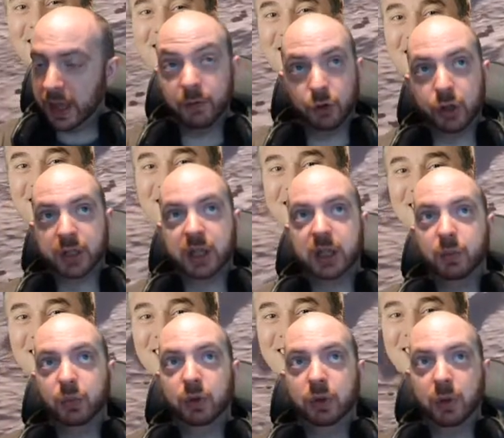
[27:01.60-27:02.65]
inventory system
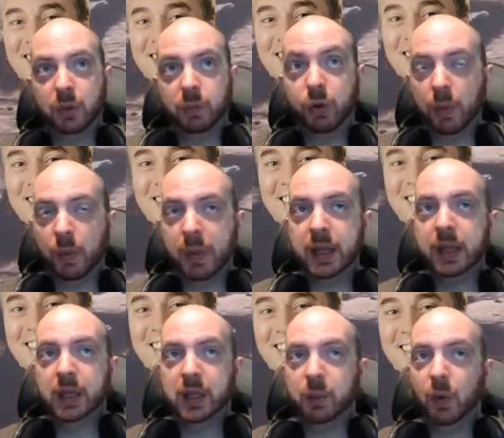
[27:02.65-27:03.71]
should probably
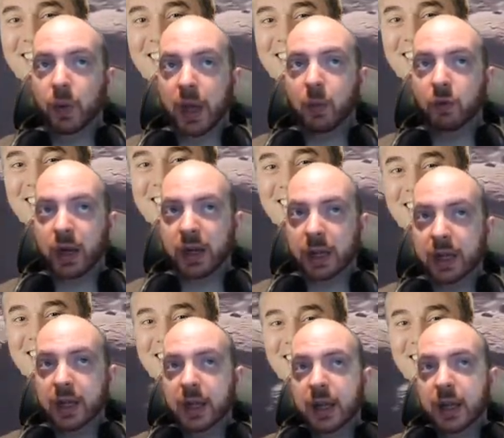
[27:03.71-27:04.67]
support that more readily.